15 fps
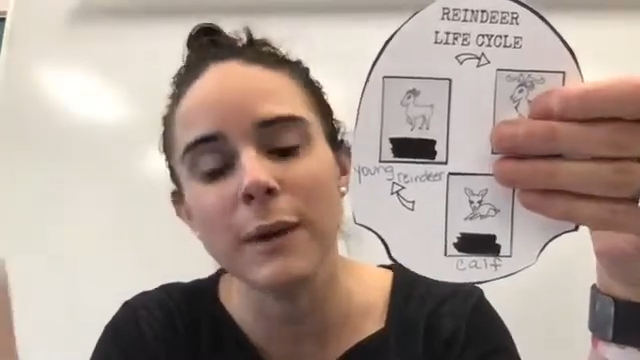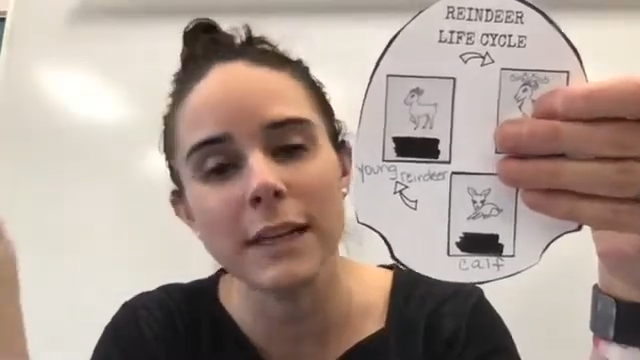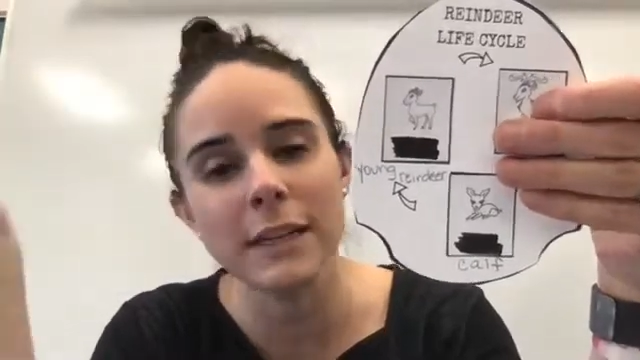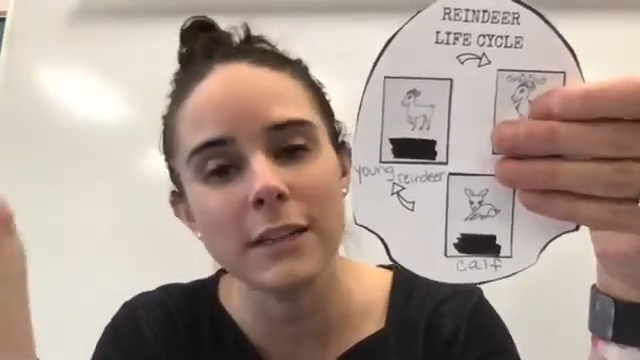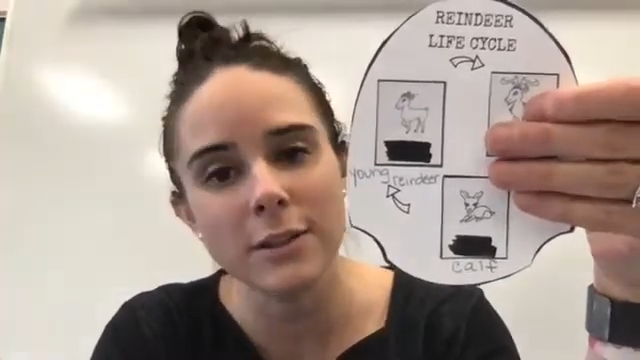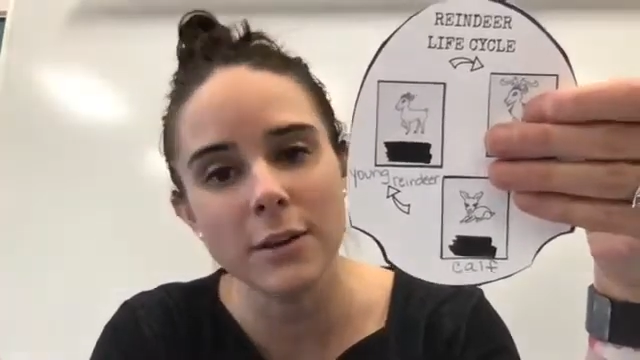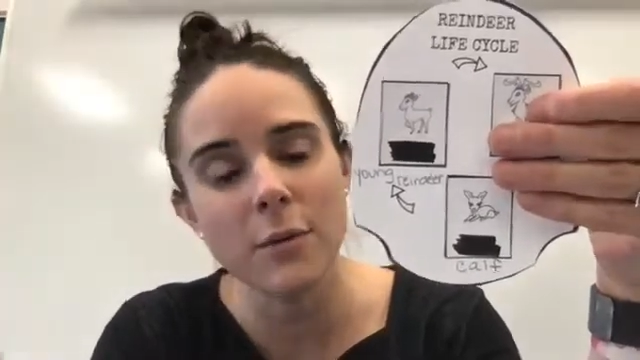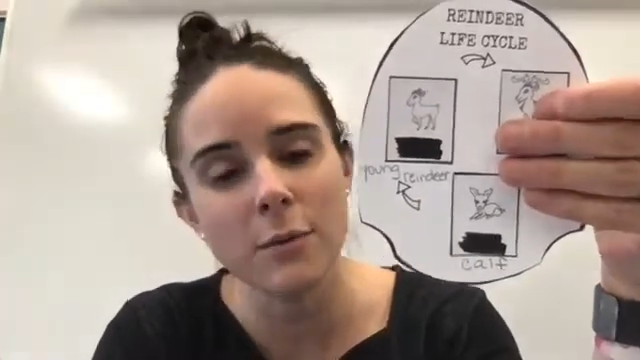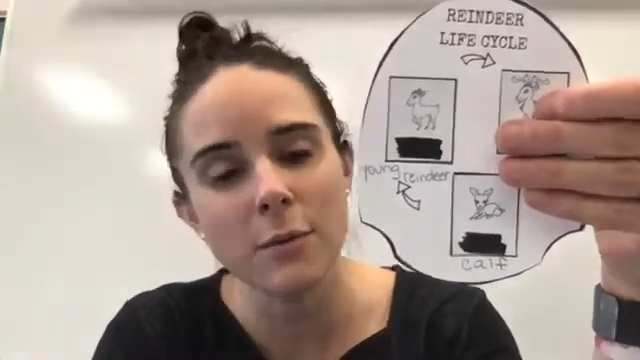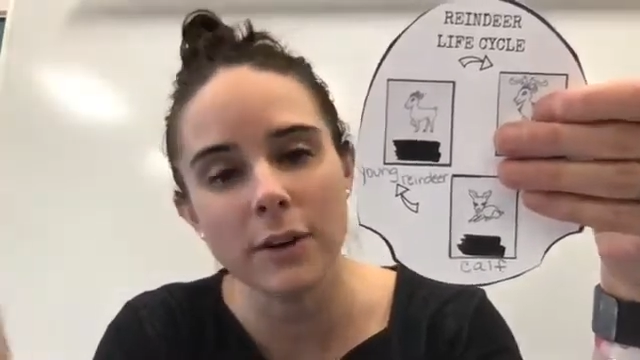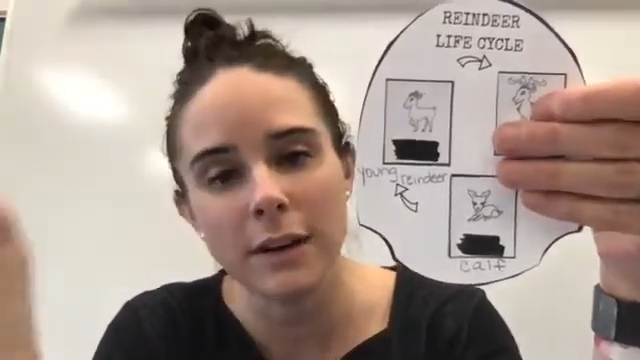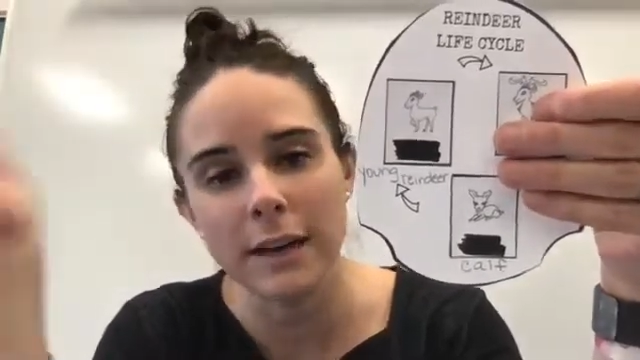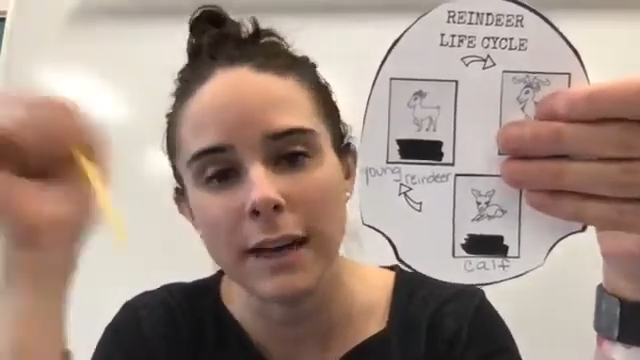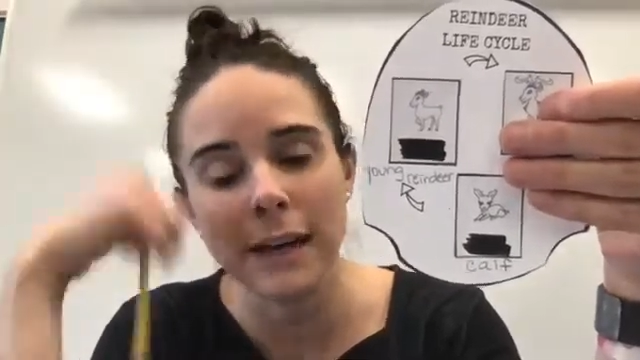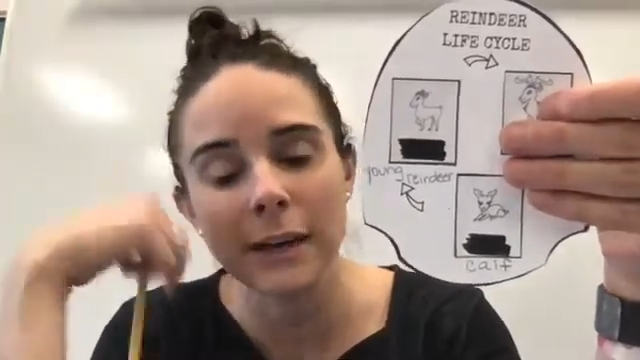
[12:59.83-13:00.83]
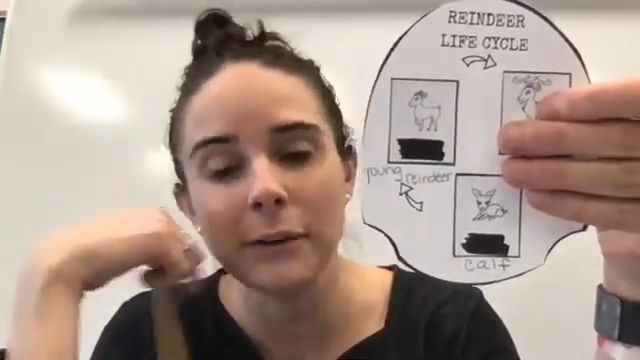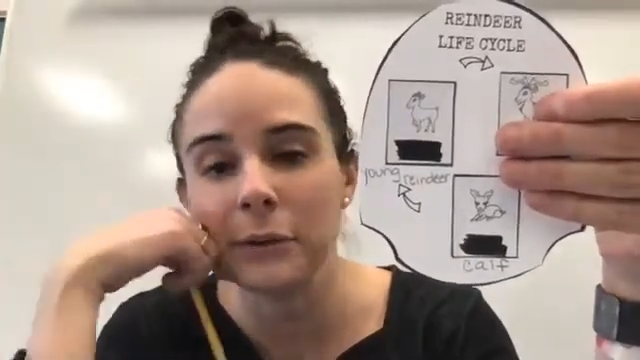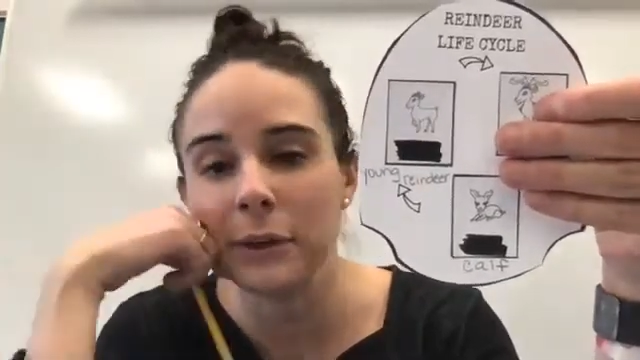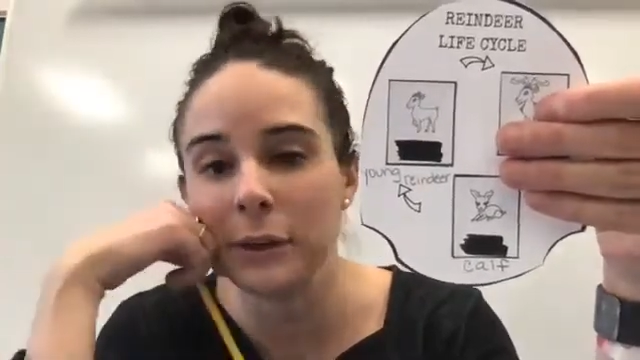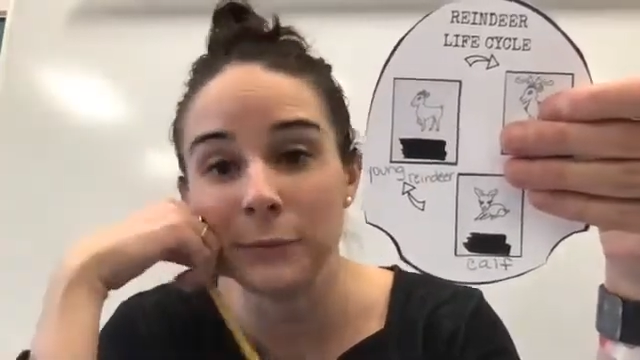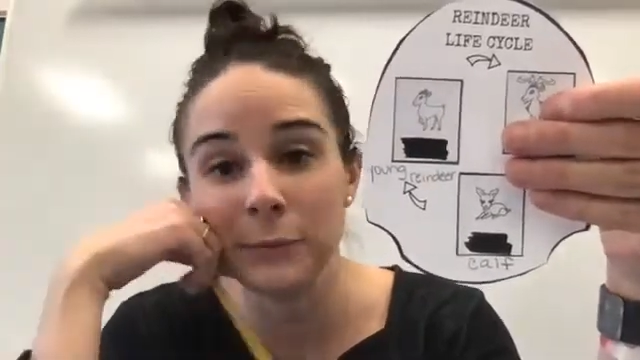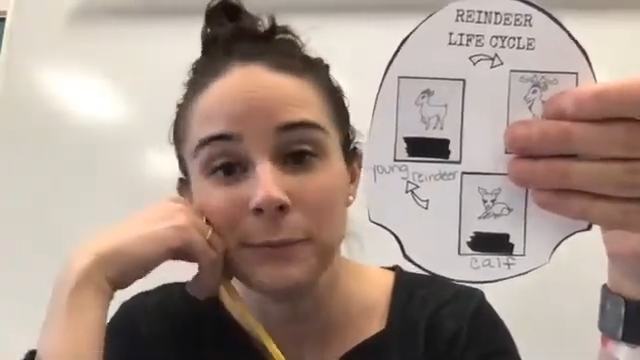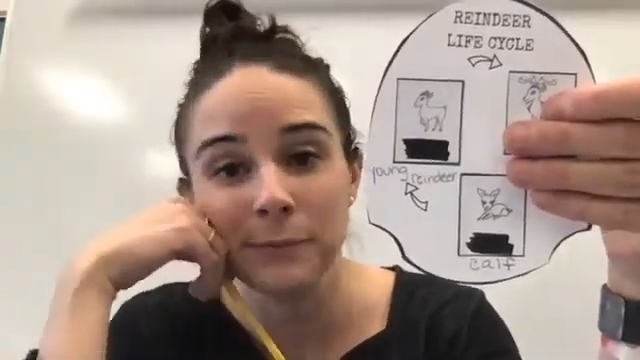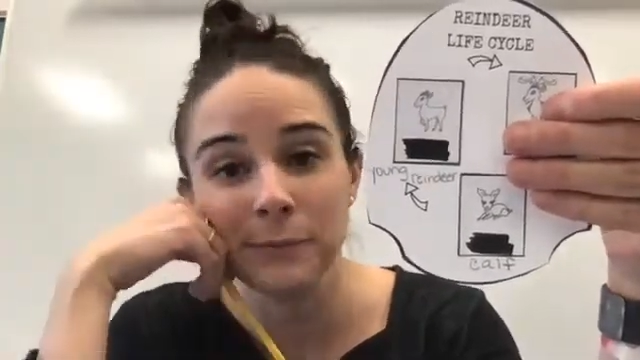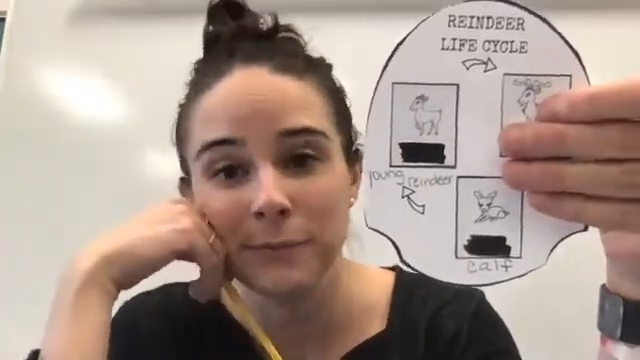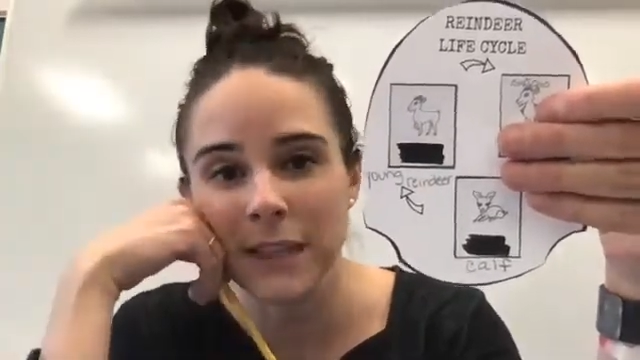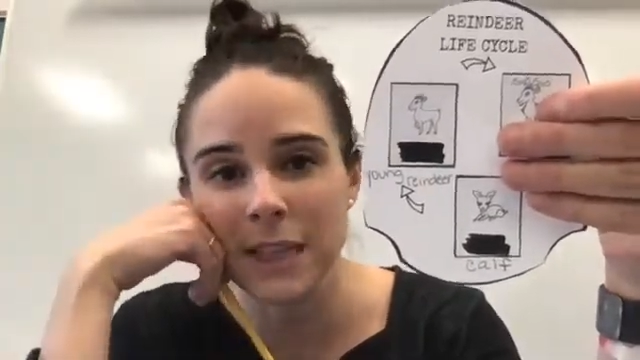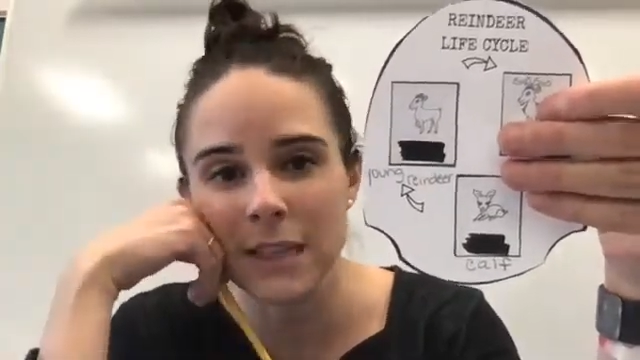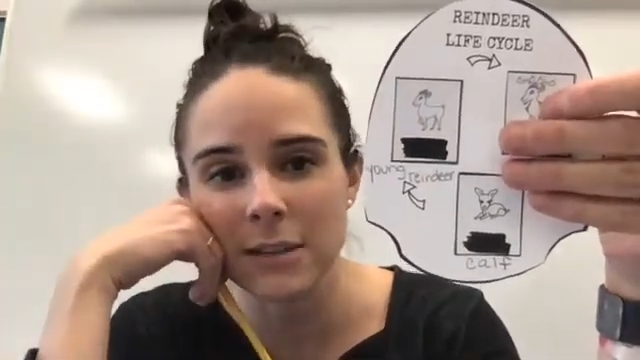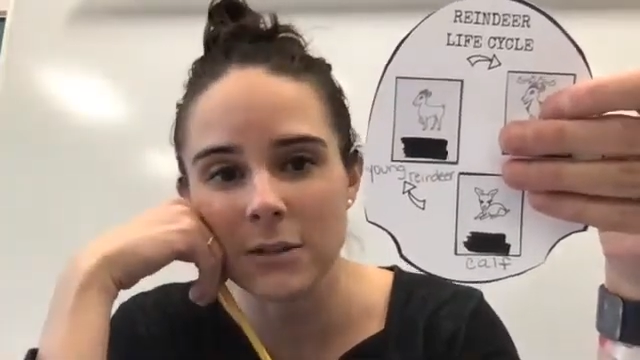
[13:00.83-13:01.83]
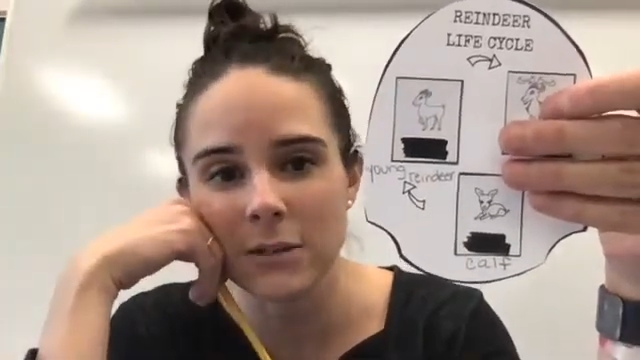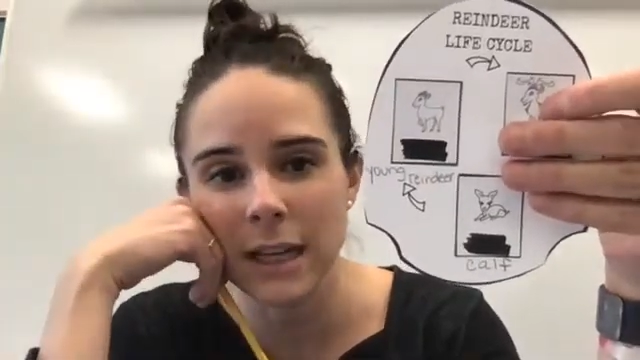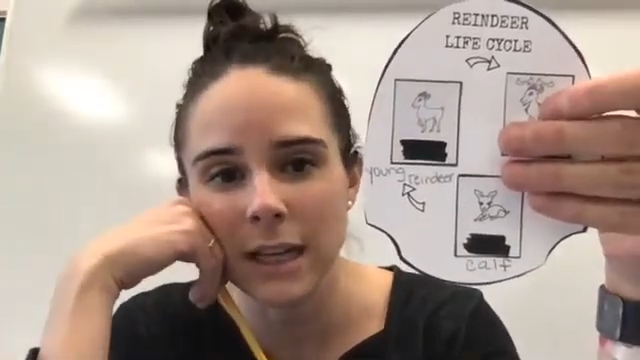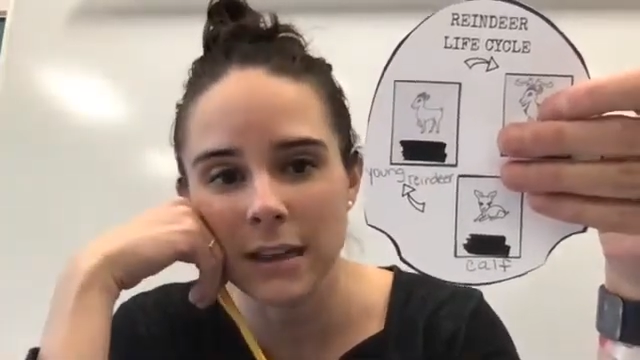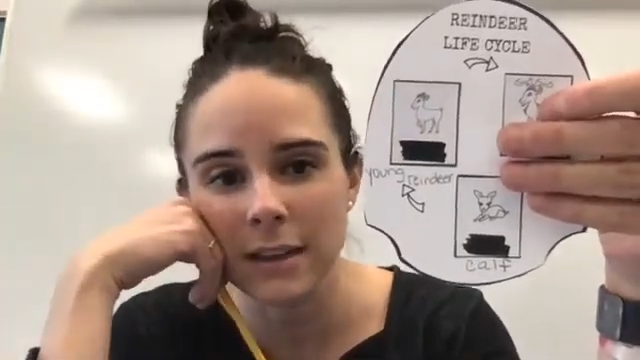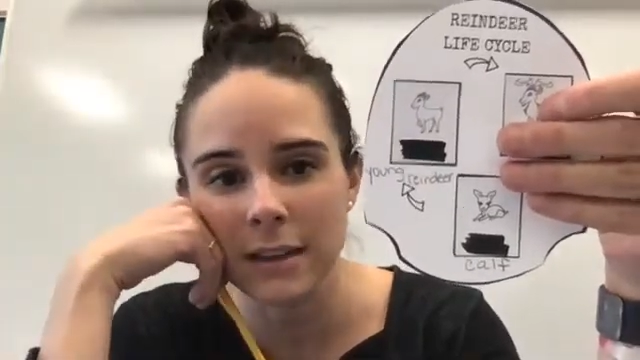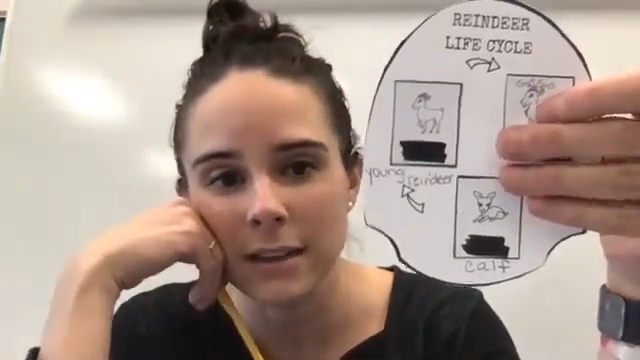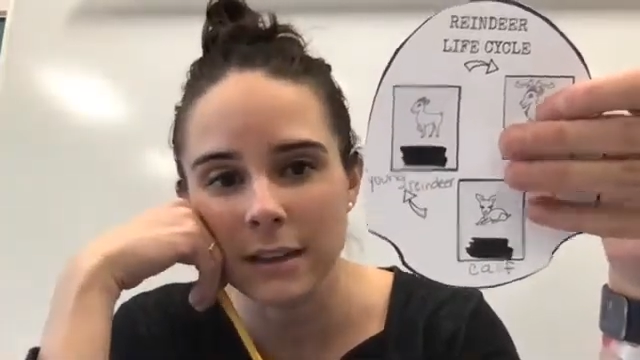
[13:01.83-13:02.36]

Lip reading: I don't know. It's okay.